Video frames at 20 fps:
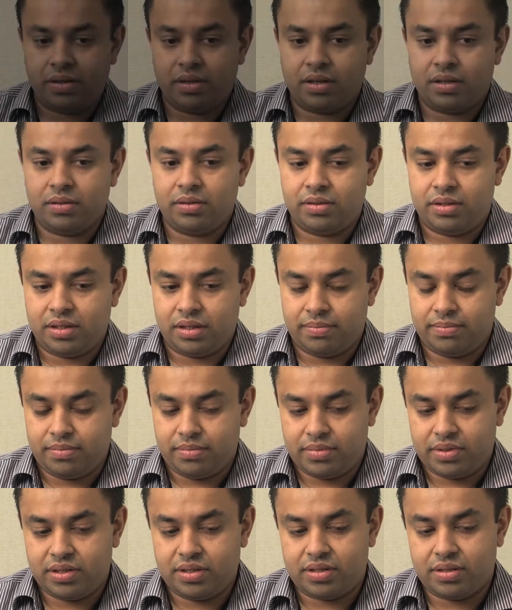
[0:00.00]
the old
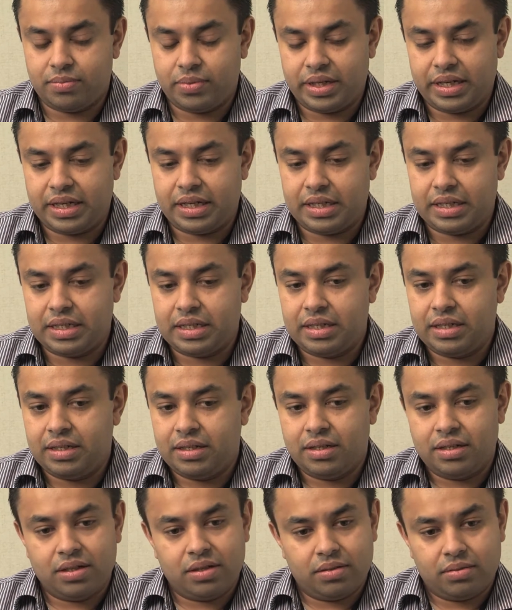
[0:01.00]
um, system we had,
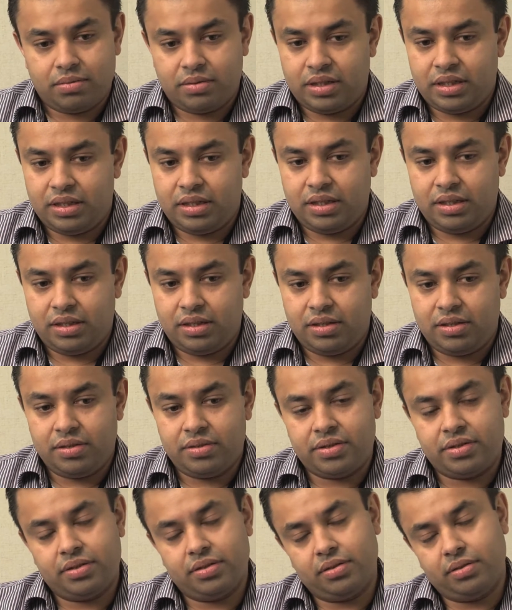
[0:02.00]
we
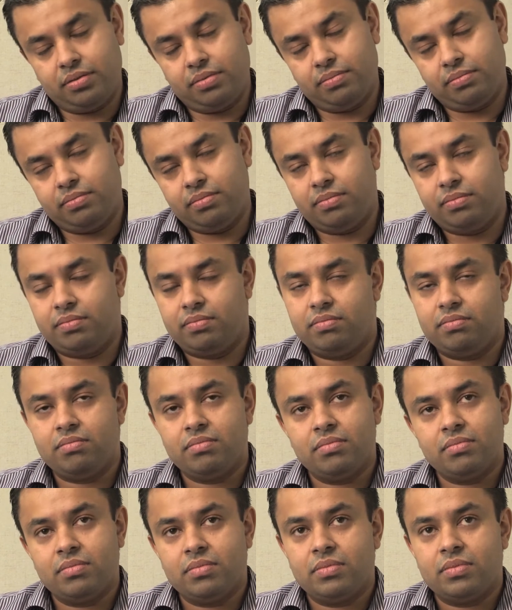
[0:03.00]
used to
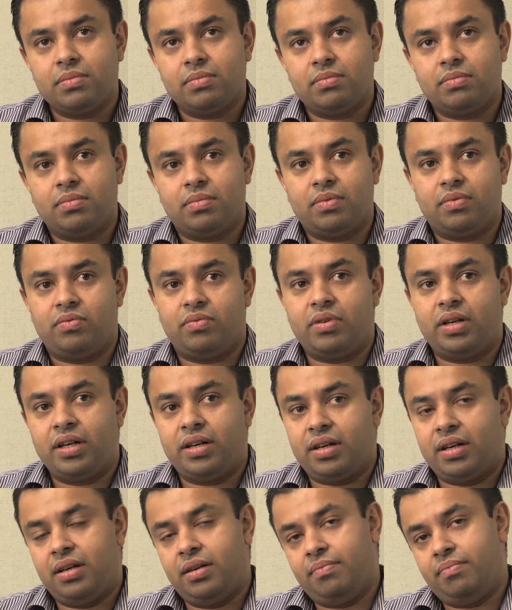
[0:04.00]
ra-
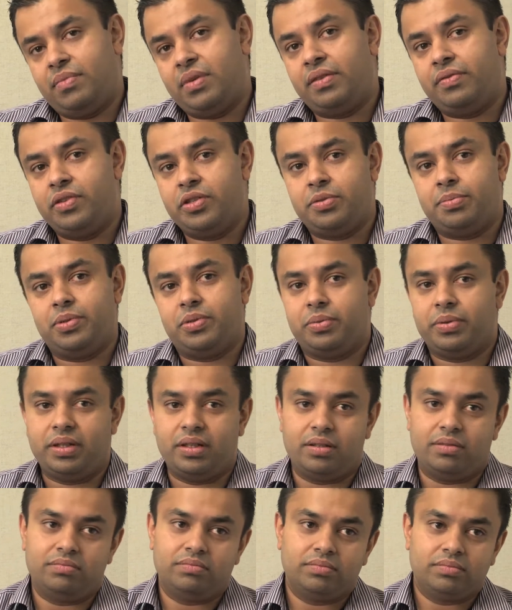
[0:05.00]
um, average
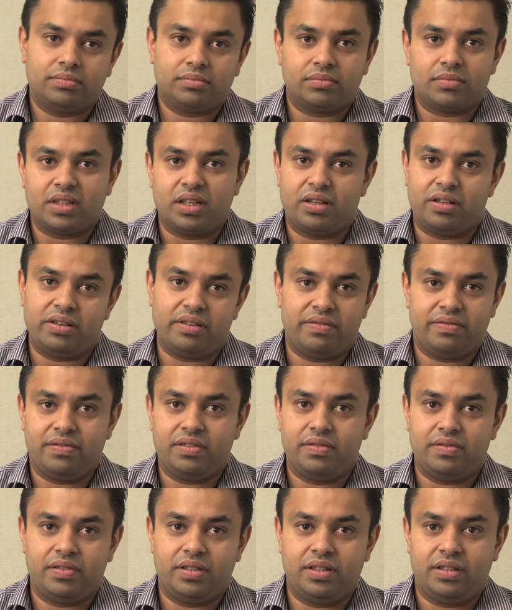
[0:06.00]
between
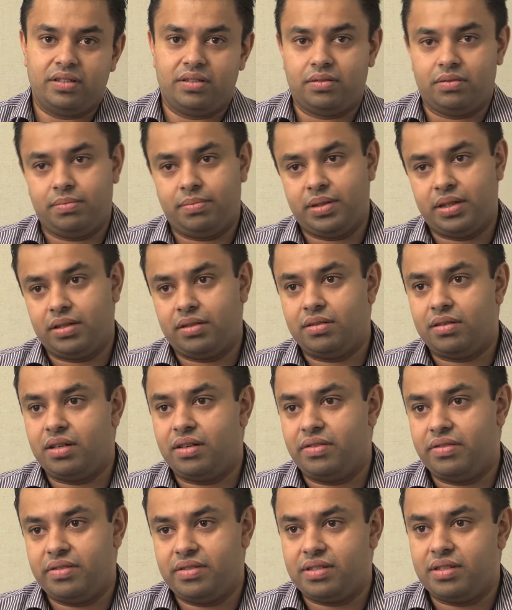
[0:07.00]
150 to about
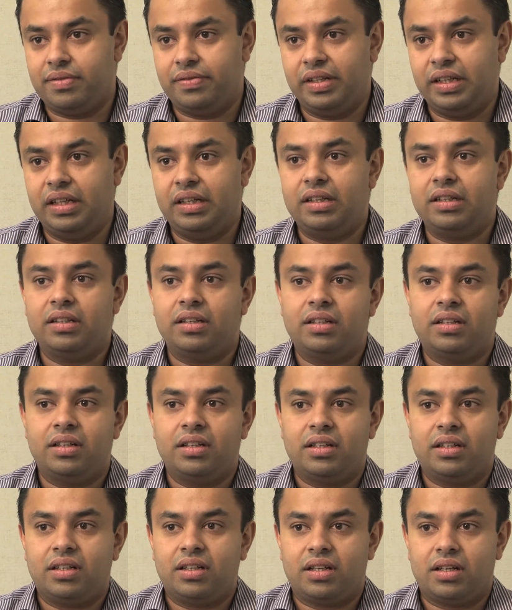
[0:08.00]
170
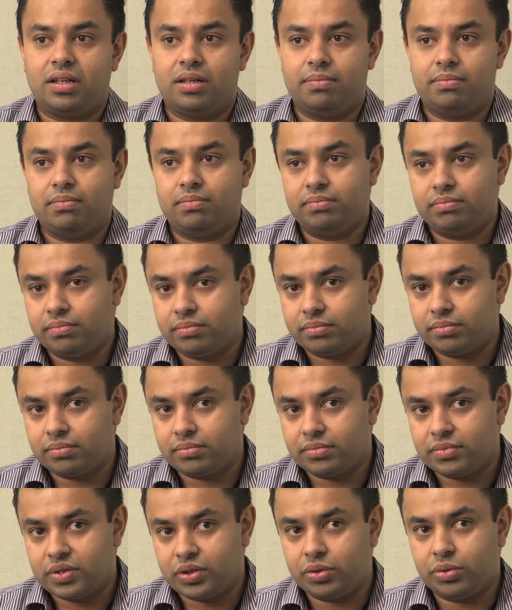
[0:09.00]
um,
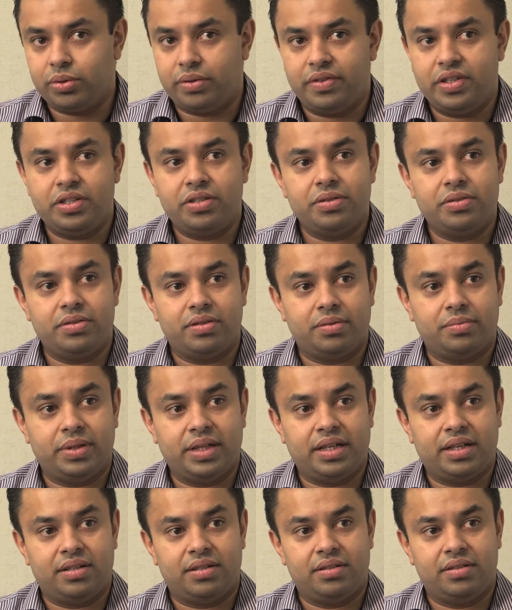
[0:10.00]
sort of issues that we
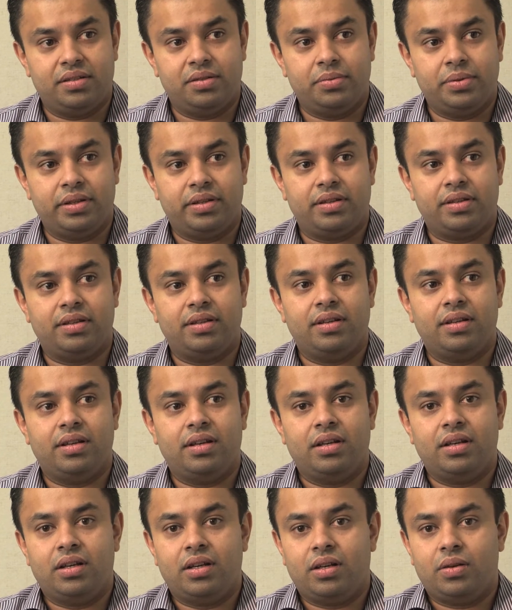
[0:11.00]
had to deal with
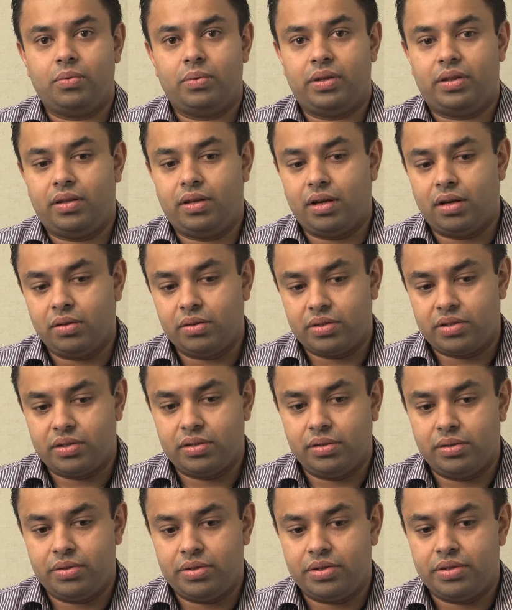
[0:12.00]
with the old
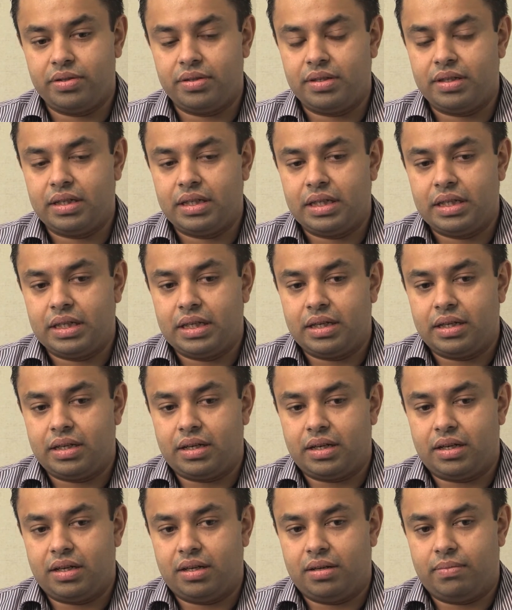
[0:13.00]
solution.
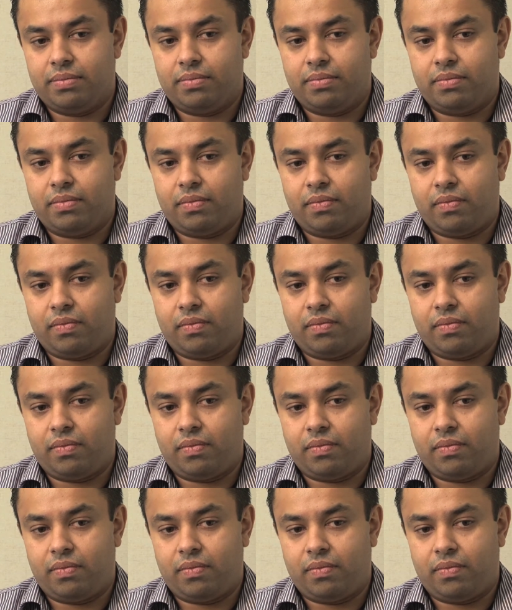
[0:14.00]
Um,